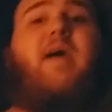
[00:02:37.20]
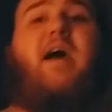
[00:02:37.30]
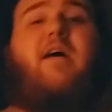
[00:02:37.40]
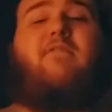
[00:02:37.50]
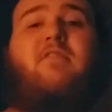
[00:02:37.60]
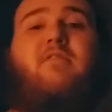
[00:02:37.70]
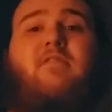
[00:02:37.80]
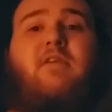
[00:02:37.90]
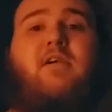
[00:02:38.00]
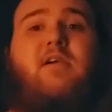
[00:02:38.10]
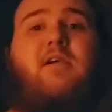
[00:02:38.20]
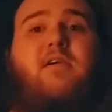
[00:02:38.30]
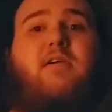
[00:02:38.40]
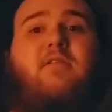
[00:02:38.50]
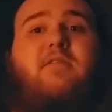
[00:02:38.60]
have
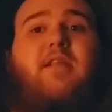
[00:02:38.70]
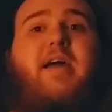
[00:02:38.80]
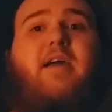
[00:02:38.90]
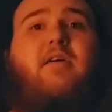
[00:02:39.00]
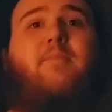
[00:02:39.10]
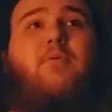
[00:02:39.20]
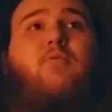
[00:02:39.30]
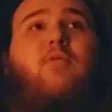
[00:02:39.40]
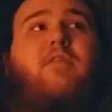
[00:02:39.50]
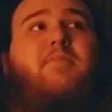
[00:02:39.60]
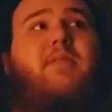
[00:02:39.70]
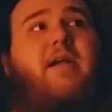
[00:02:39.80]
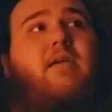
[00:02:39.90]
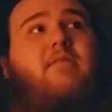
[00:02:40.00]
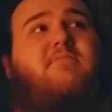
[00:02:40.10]
like a pool of
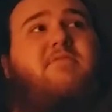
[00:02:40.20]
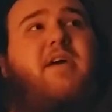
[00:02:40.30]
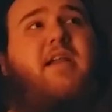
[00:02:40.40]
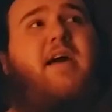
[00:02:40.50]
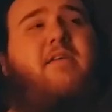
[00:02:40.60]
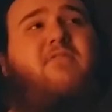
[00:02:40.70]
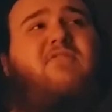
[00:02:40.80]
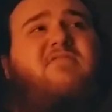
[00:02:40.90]
player. You kind of have,